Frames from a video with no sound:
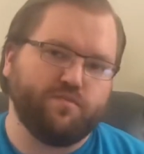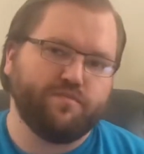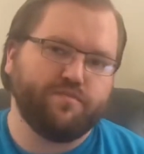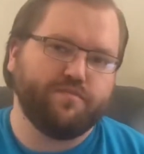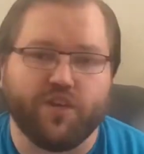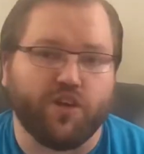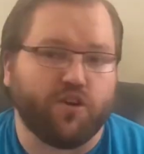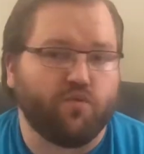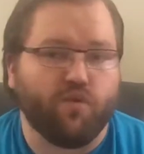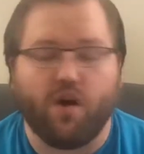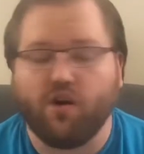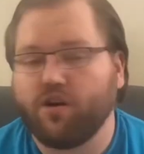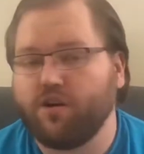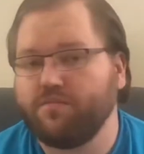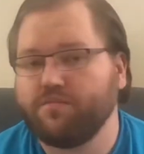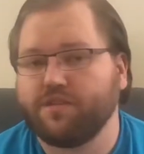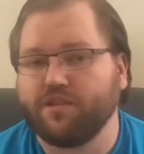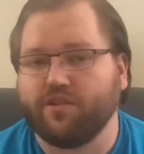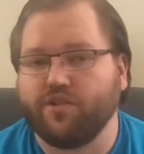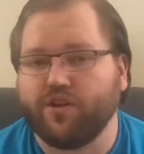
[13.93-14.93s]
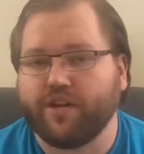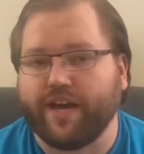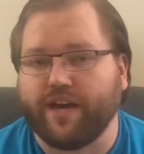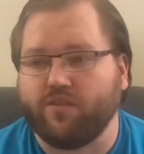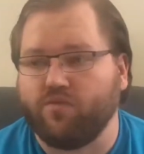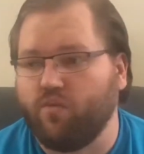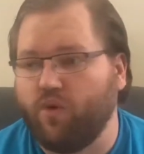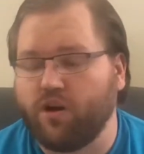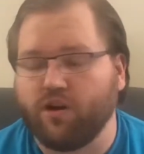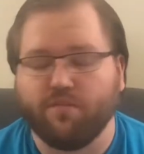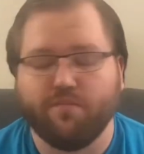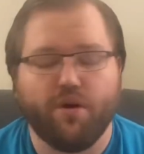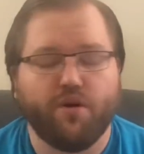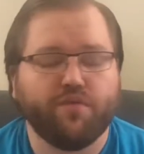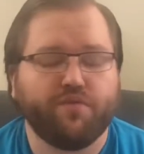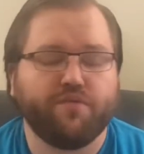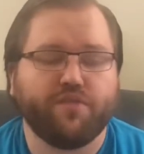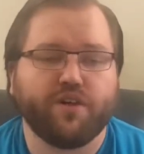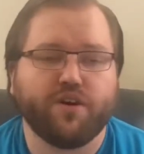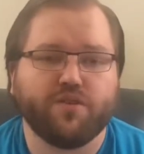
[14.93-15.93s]
You're welcome to look at one or both
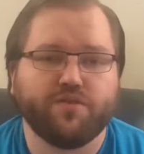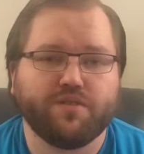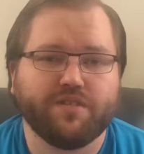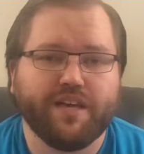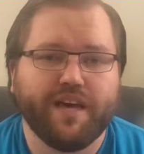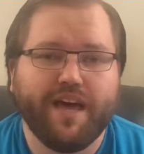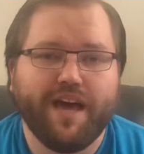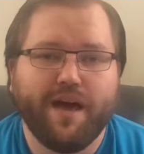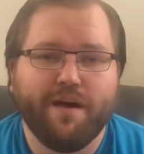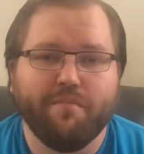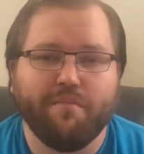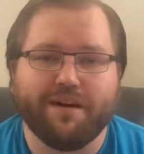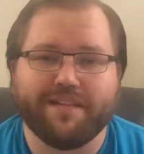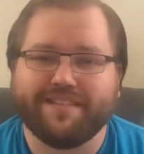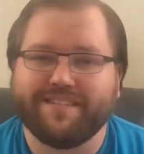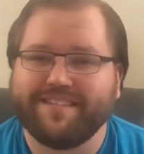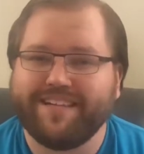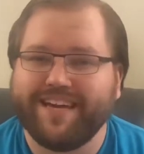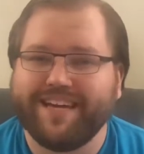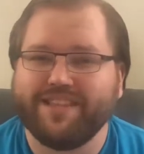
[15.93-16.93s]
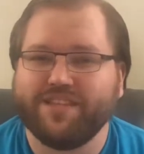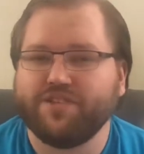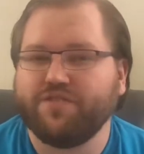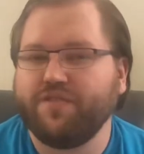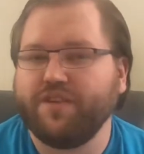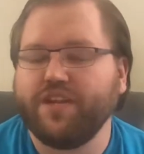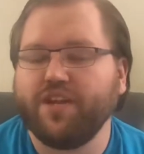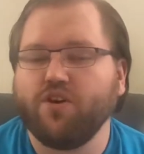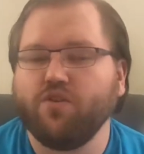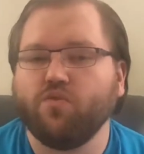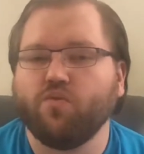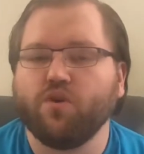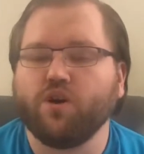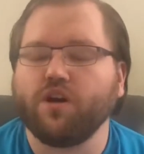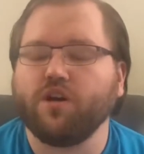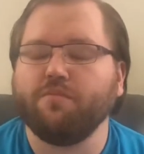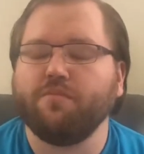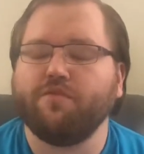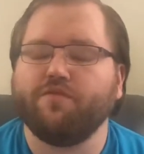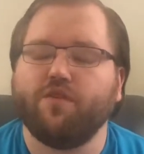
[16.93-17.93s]
of those, but today in this video we're
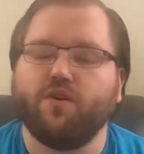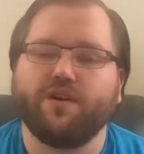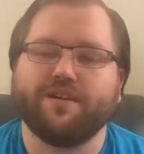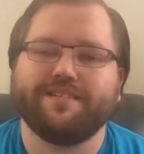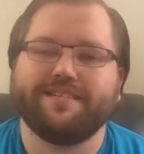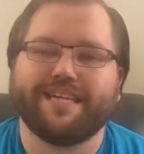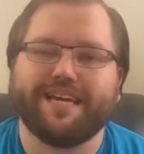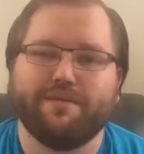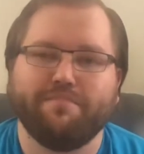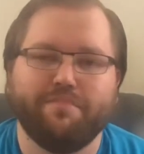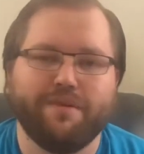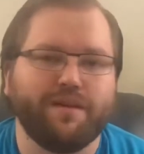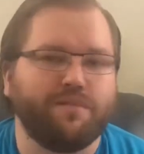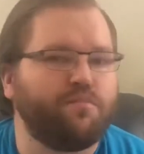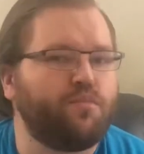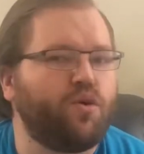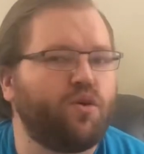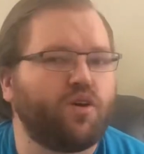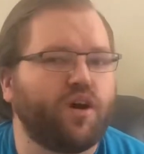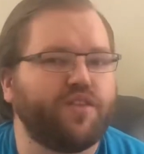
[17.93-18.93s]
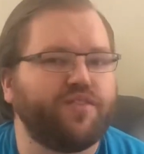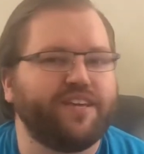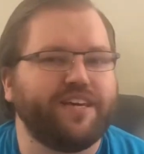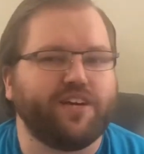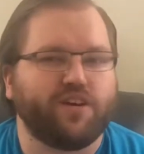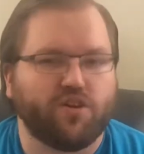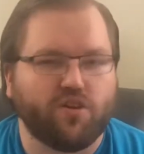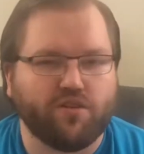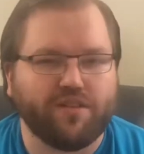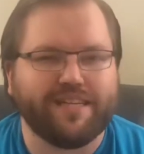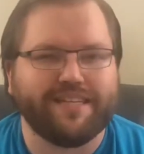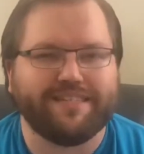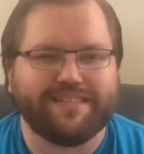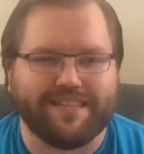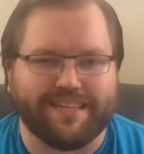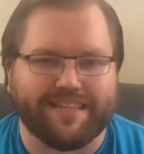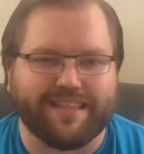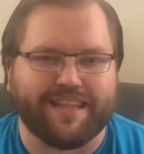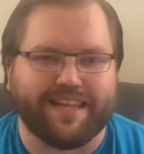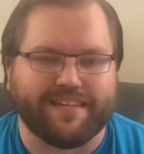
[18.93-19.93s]
going to be focusing a bit more on the
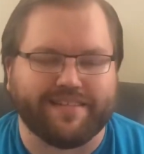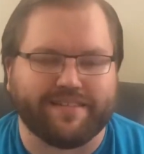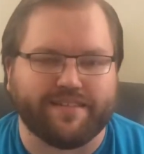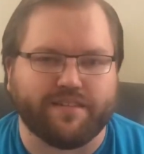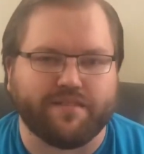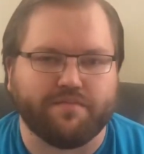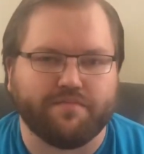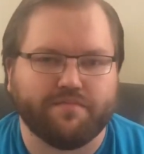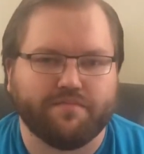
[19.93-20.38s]
Earliteen lesson.